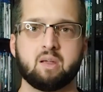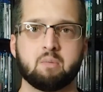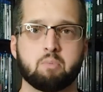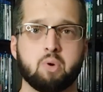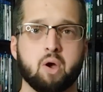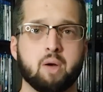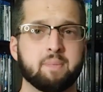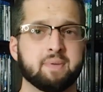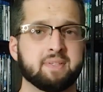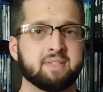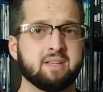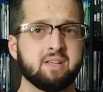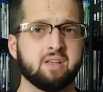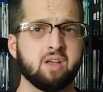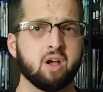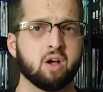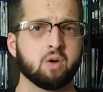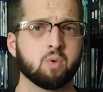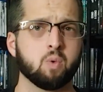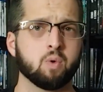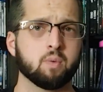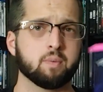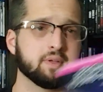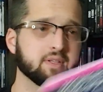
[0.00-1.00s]
Promising
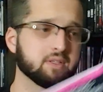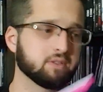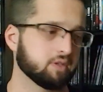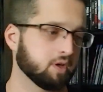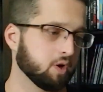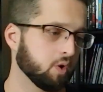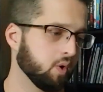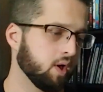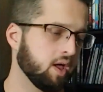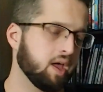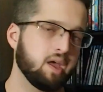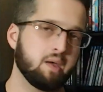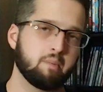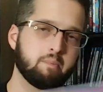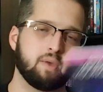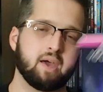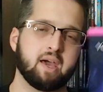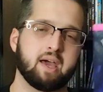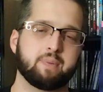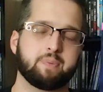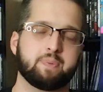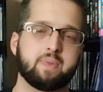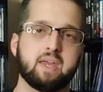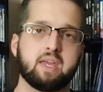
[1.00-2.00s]
Young Woman. So,
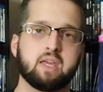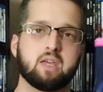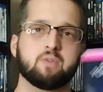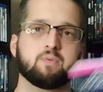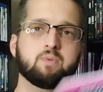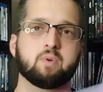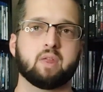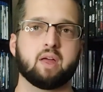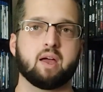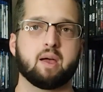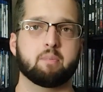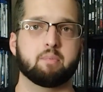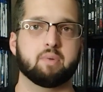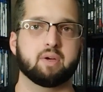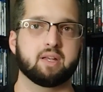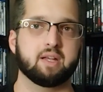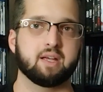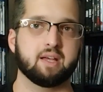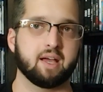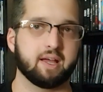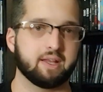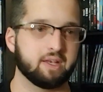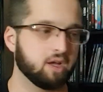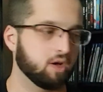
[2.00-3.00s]
Pat, thank you for that,
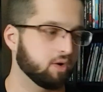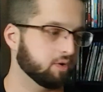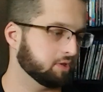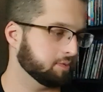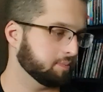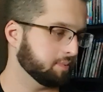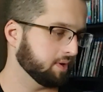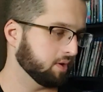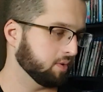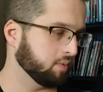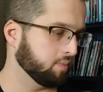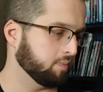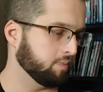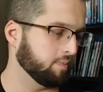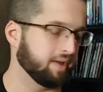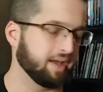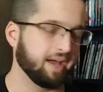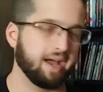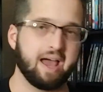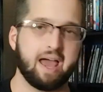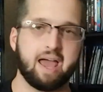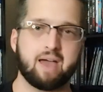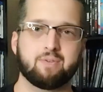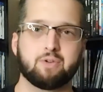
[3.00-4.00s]
buddy. I know it's been
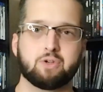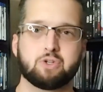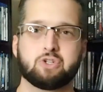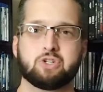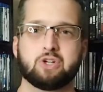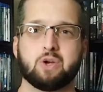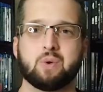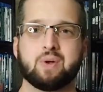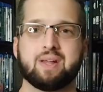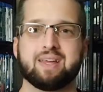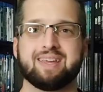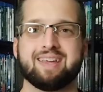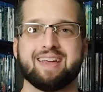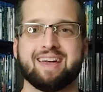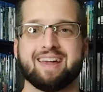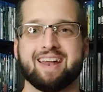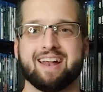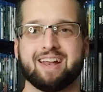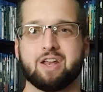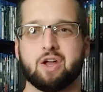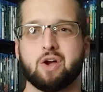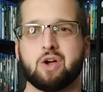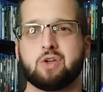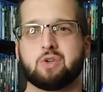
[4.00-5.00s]
I haven't shown it yet.
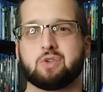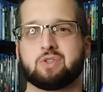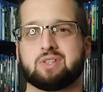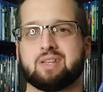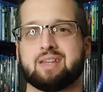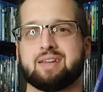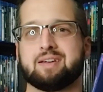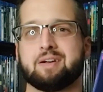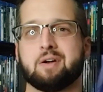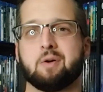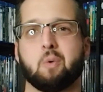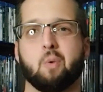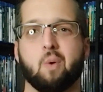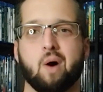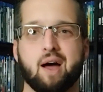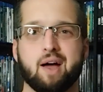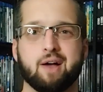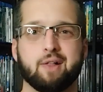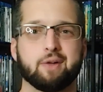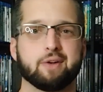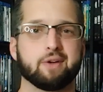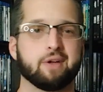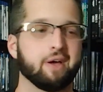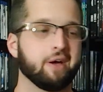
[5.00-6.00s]
I know you sent it a
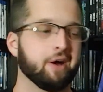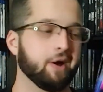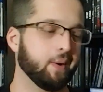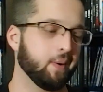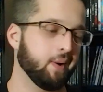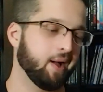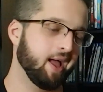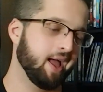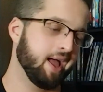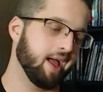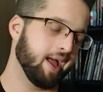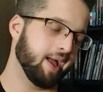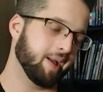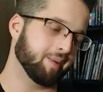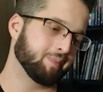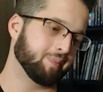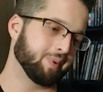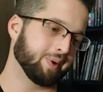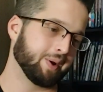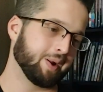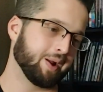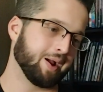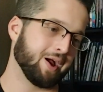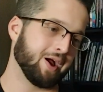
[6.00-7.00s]
while ago,
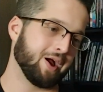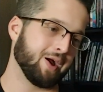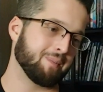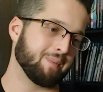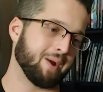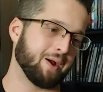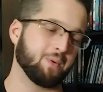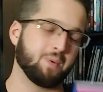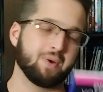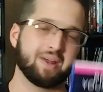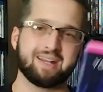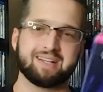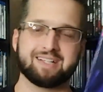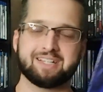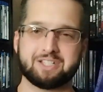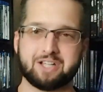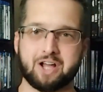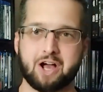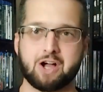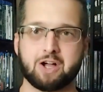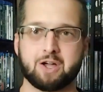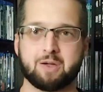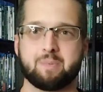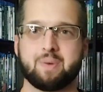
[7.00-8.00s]
but I wanted to
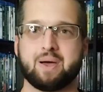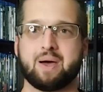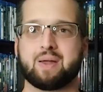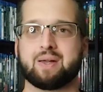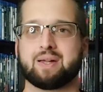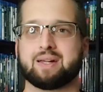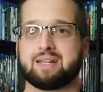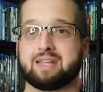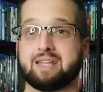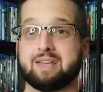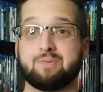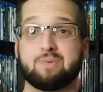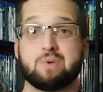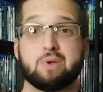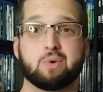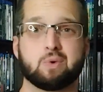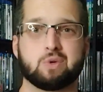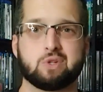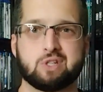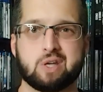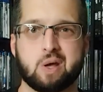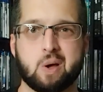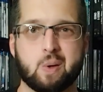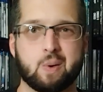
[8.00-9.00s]
talk about it, give you a
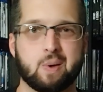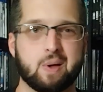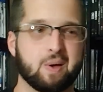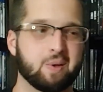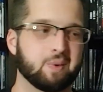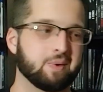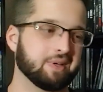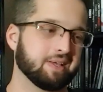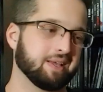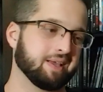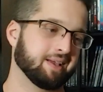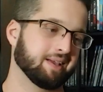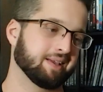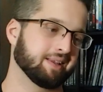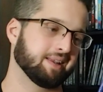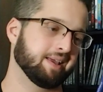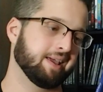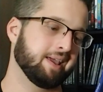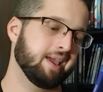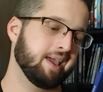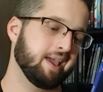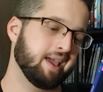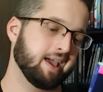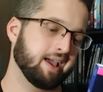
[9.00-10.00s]
shout out again,
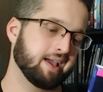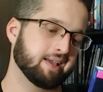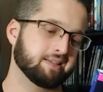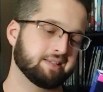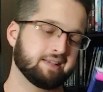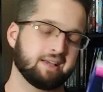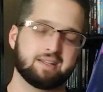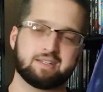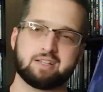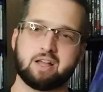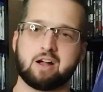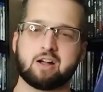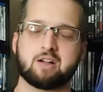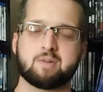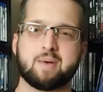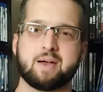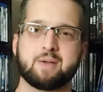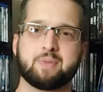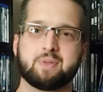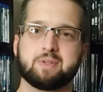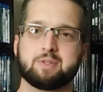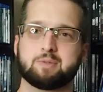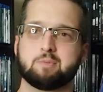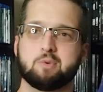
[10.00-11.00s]
and talk
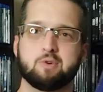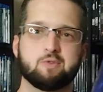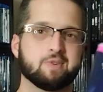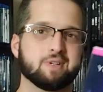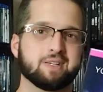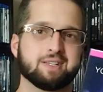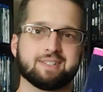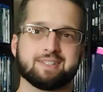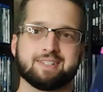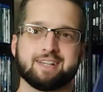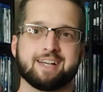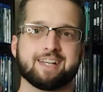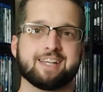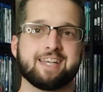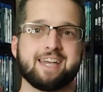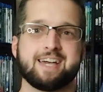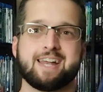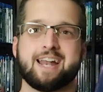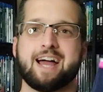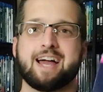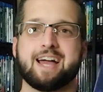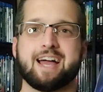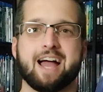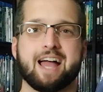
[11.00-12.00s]
about this movie.
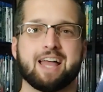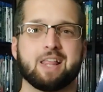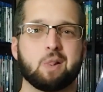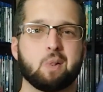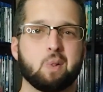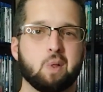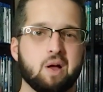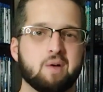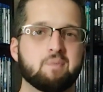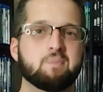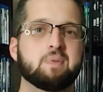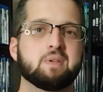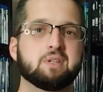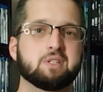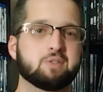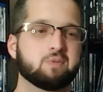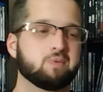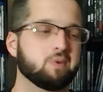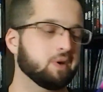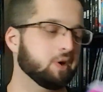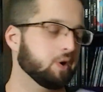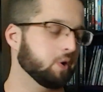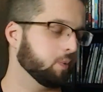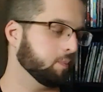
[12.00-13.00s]
Again, I love this
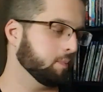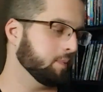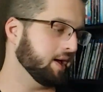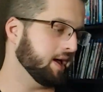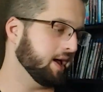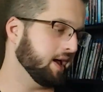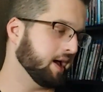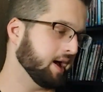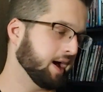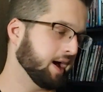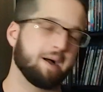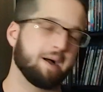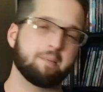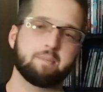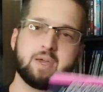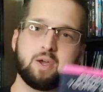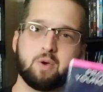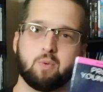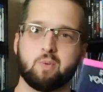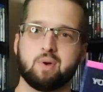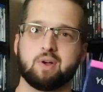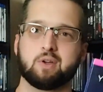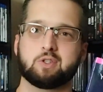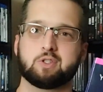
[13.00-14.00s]
film.
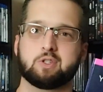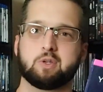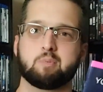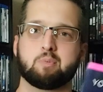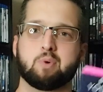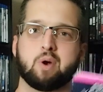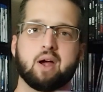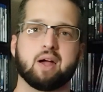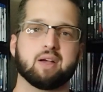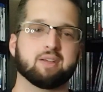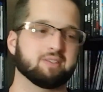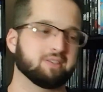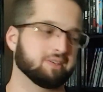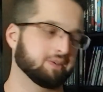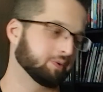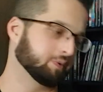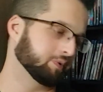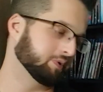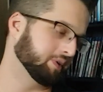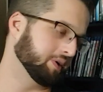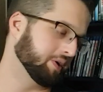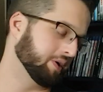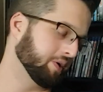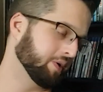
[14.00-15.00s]
It will surprise you.
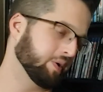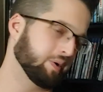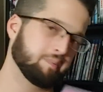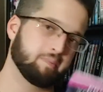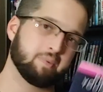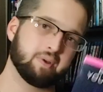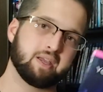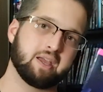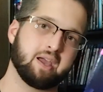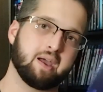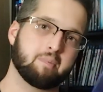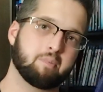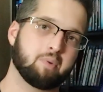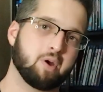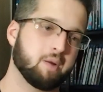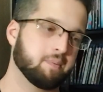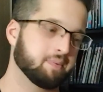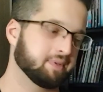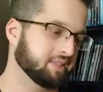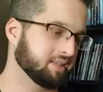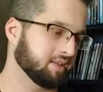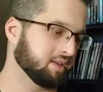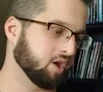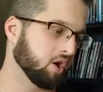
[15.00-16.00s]
So, but yeah,
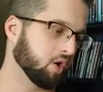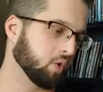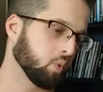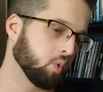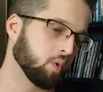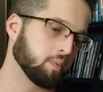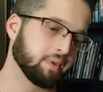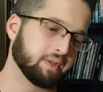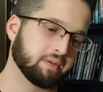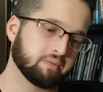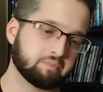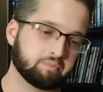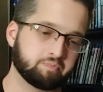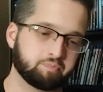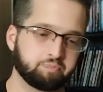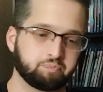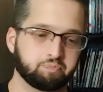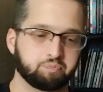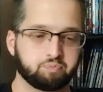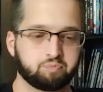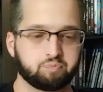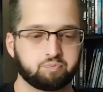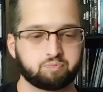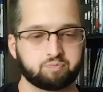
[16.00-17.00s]
Promising Young Woman.
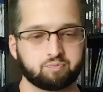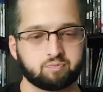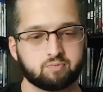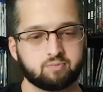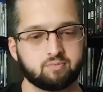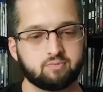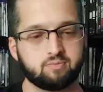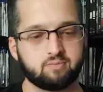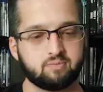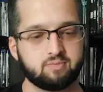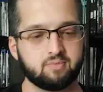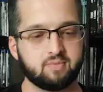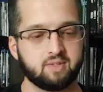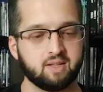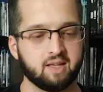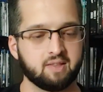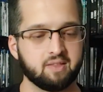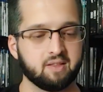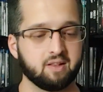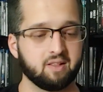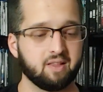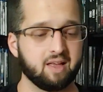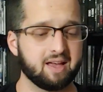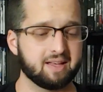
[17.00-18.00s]
And
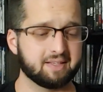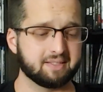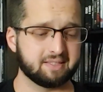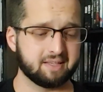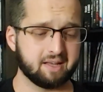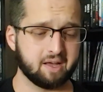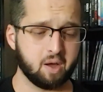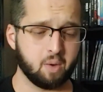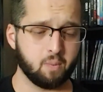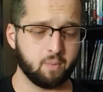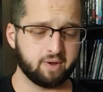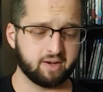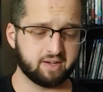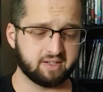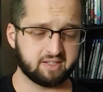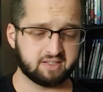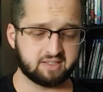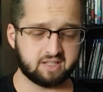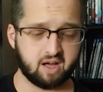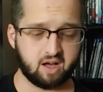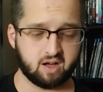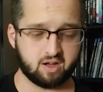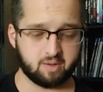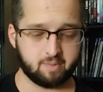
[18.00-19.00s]
the last thing I wanted to
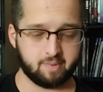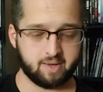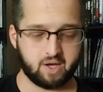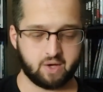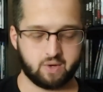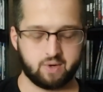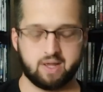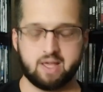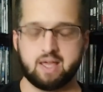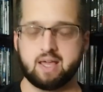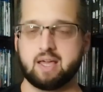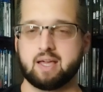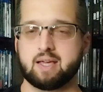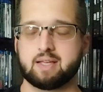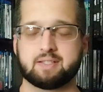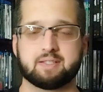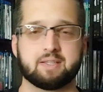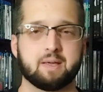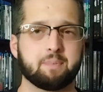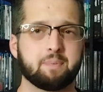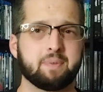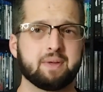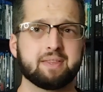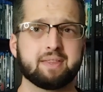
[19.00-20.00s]
talk about is
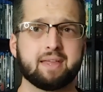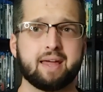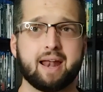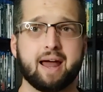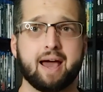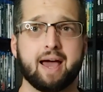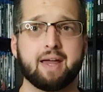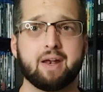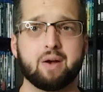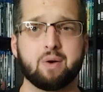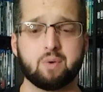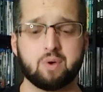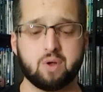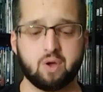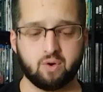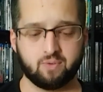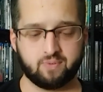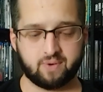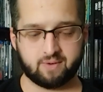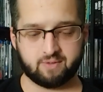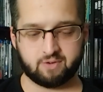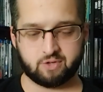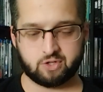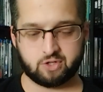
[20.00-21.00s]
something that I don't know if
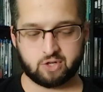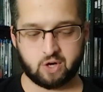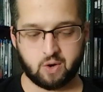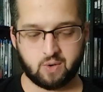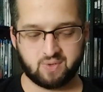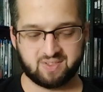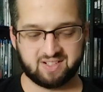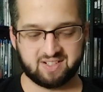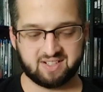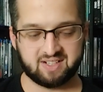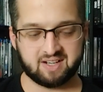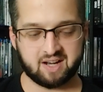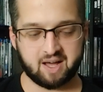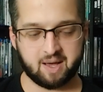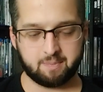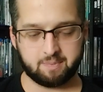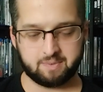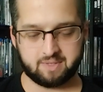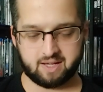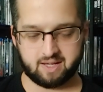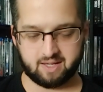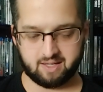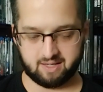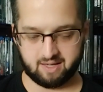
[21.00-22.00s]
I've shown in an
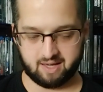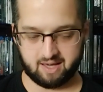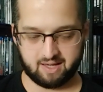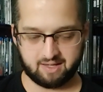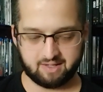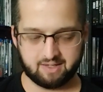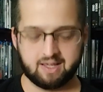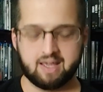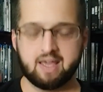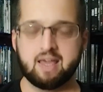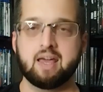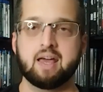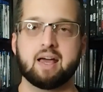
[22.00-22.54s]
update yet.